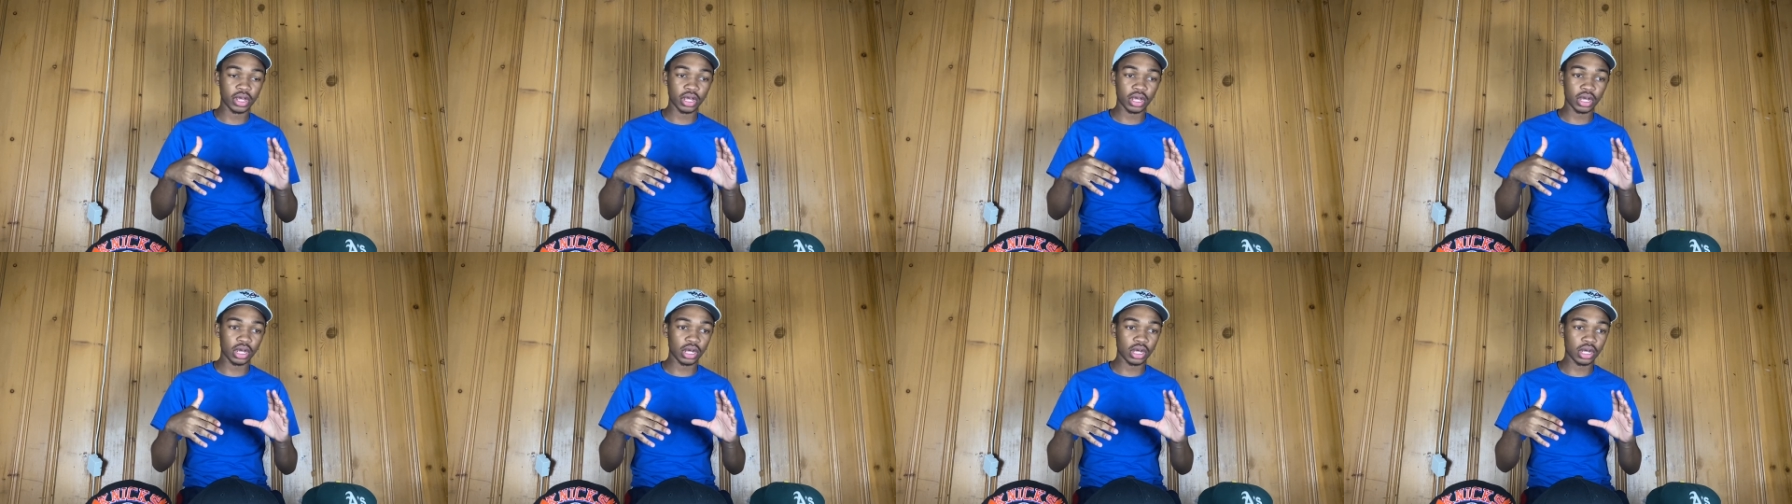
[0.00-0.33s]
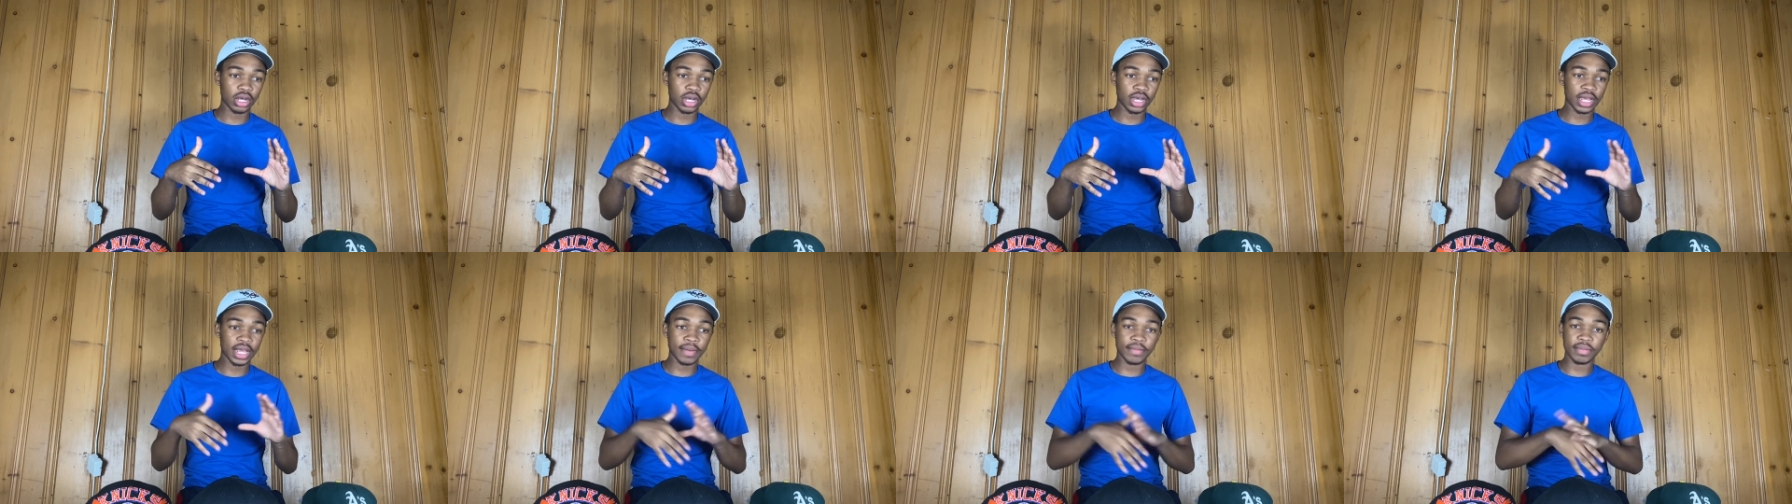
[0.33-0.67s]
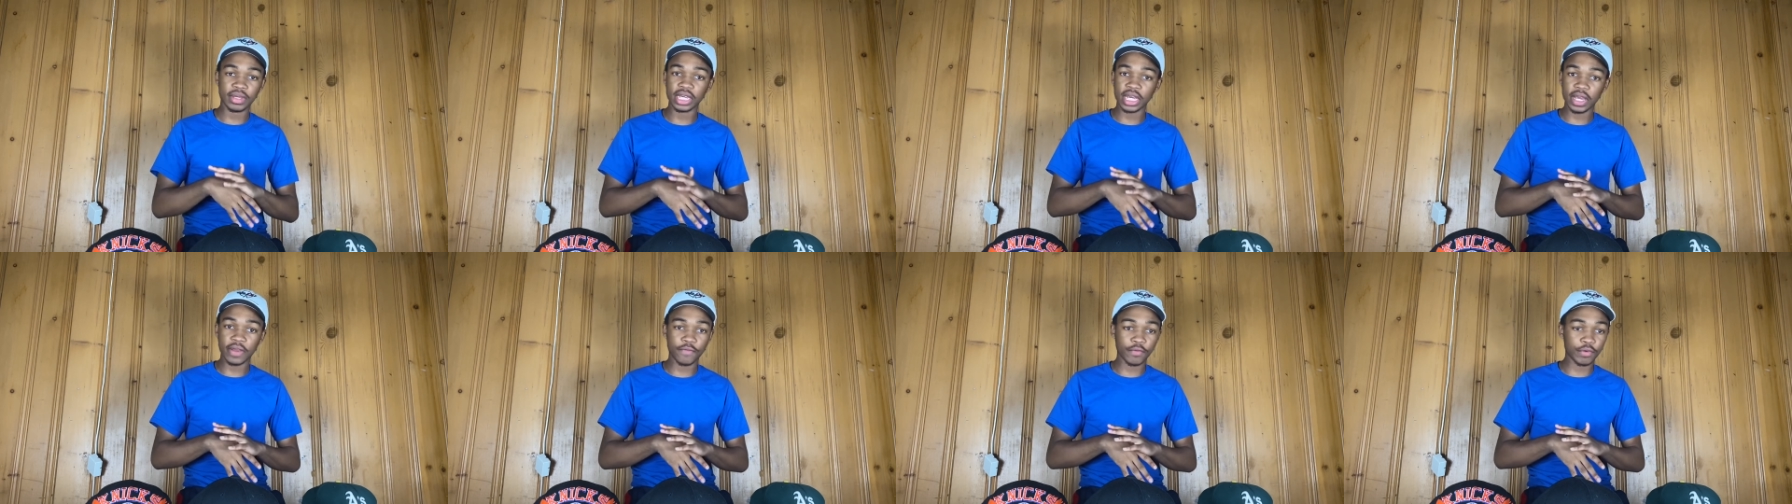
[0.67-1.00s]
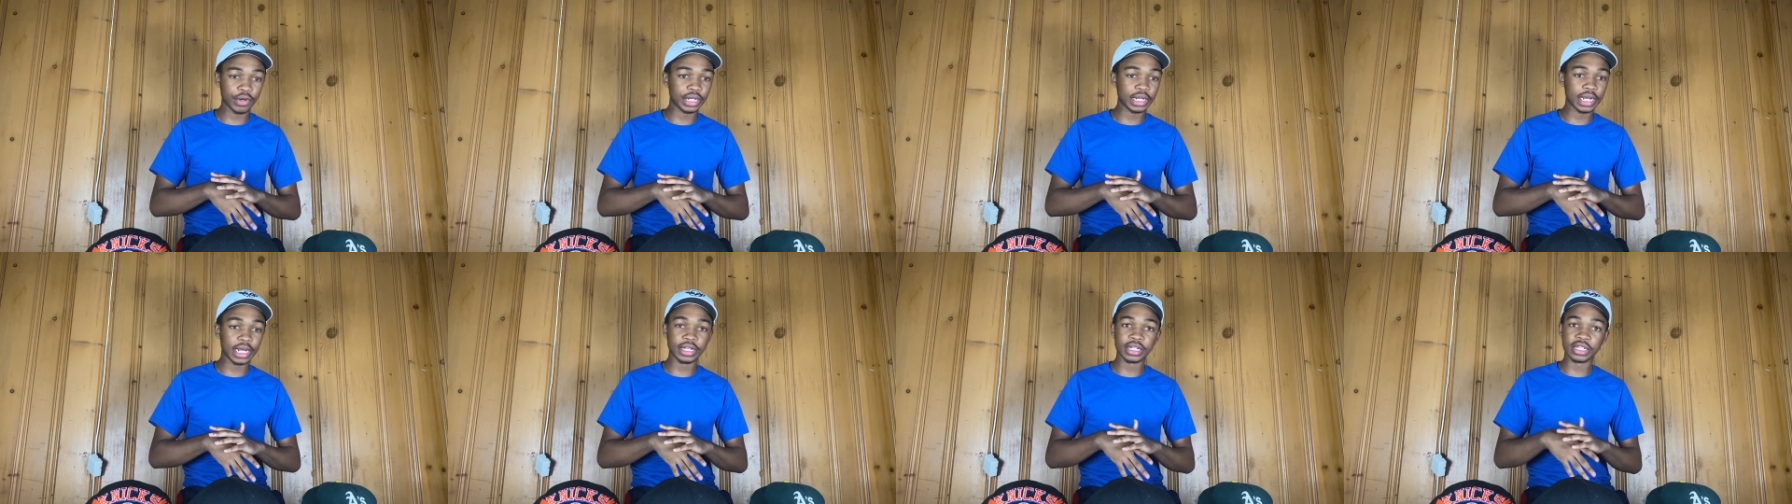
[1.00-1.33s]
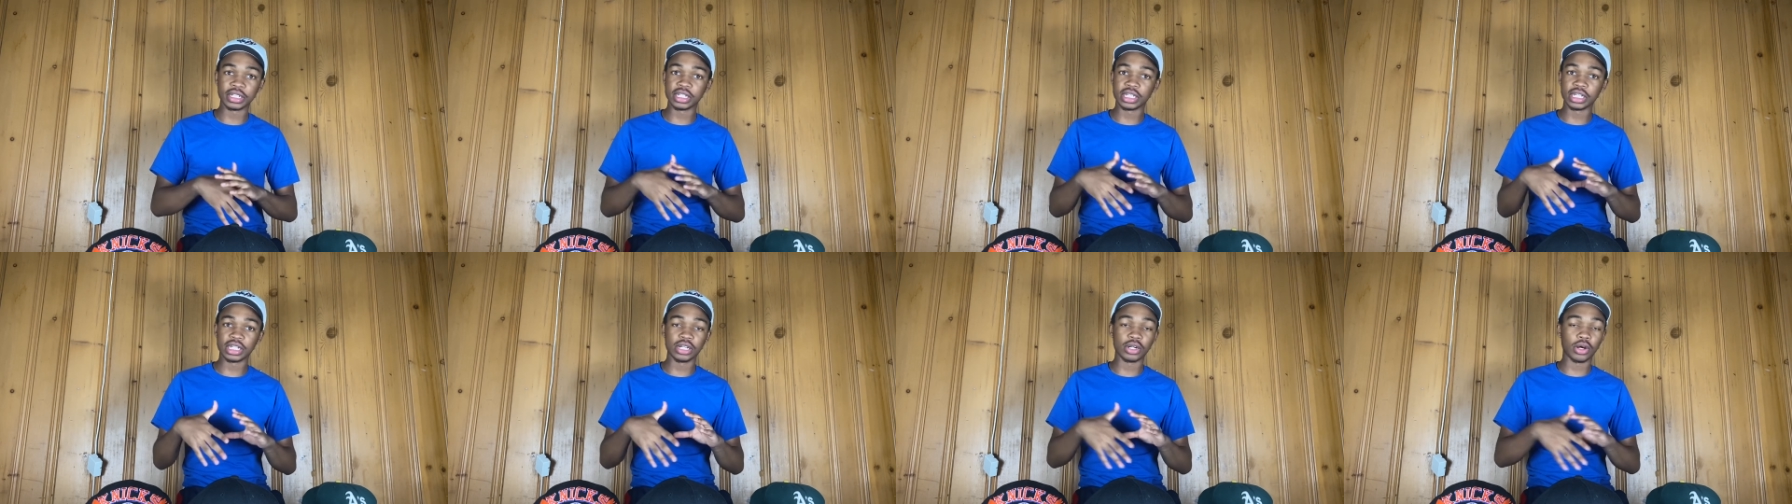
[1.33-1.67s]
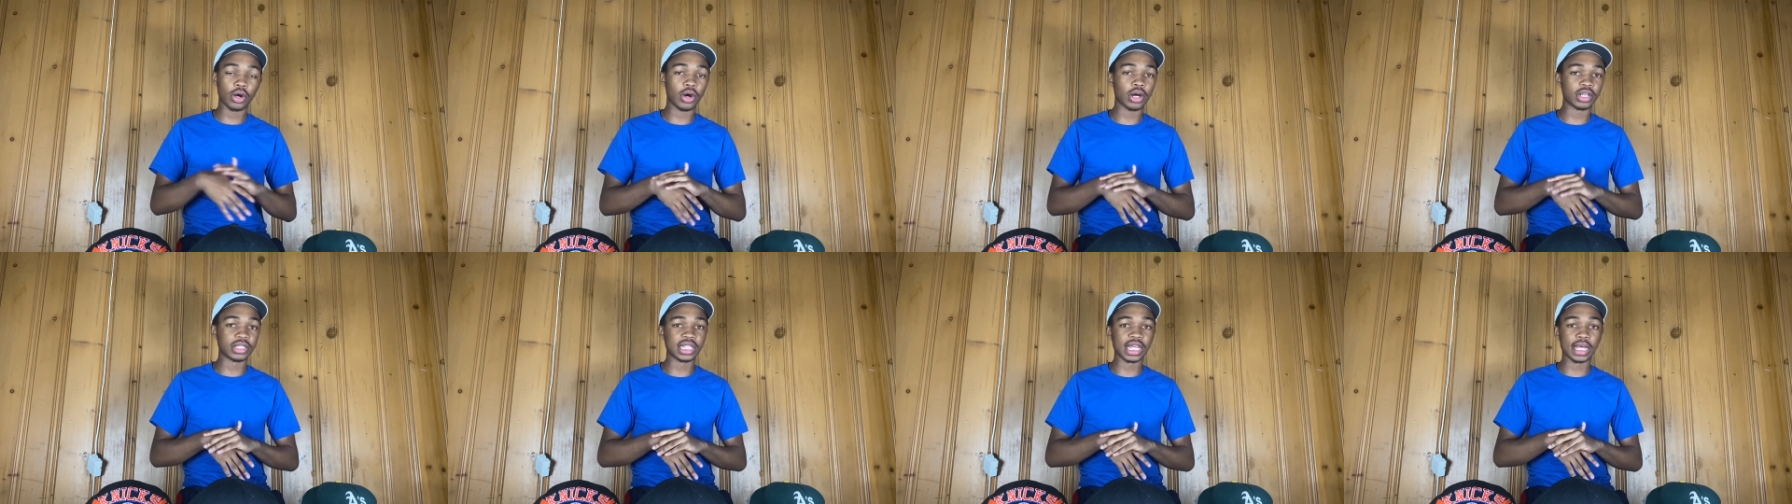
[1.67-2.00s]
NBA free agency,
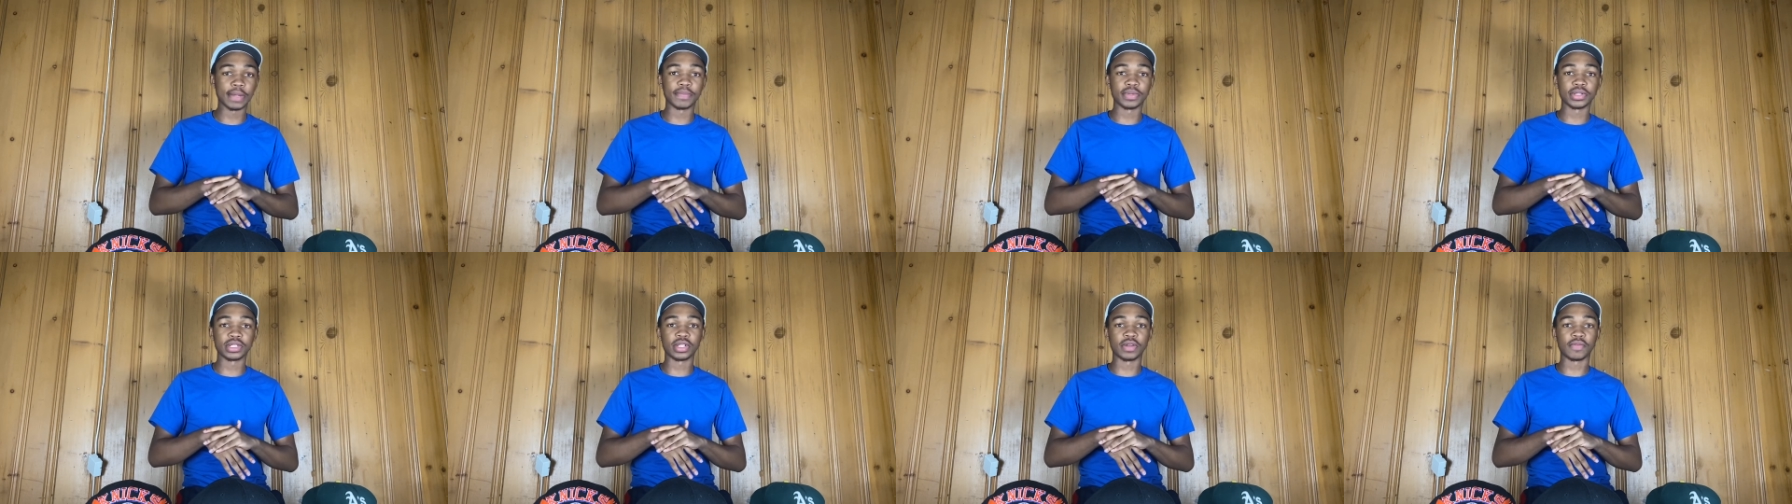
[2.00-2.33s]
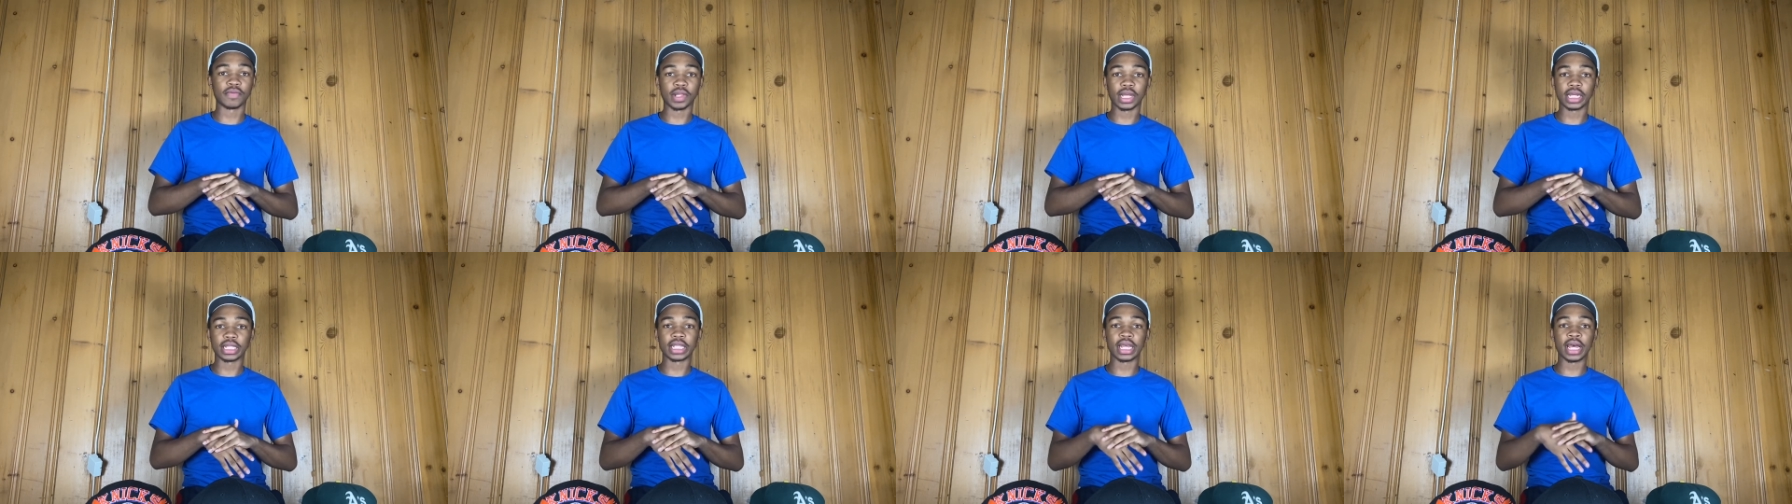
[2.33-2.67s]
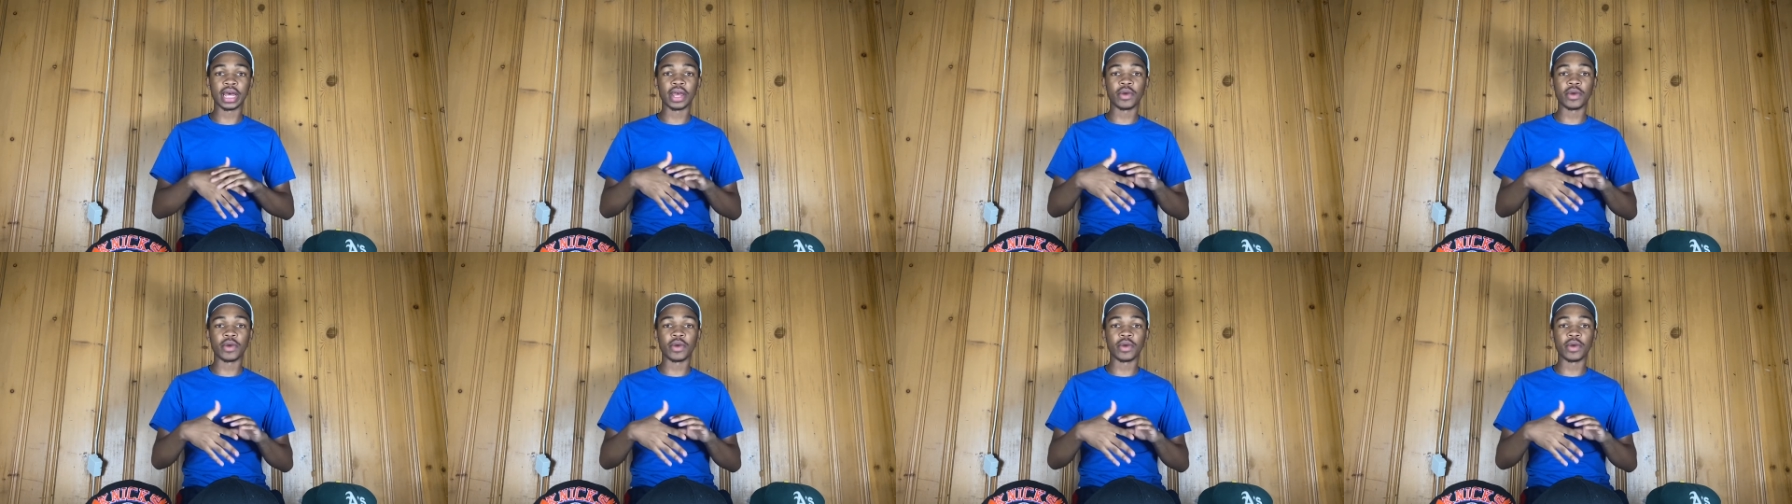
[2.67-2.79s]
all type of stuff like that.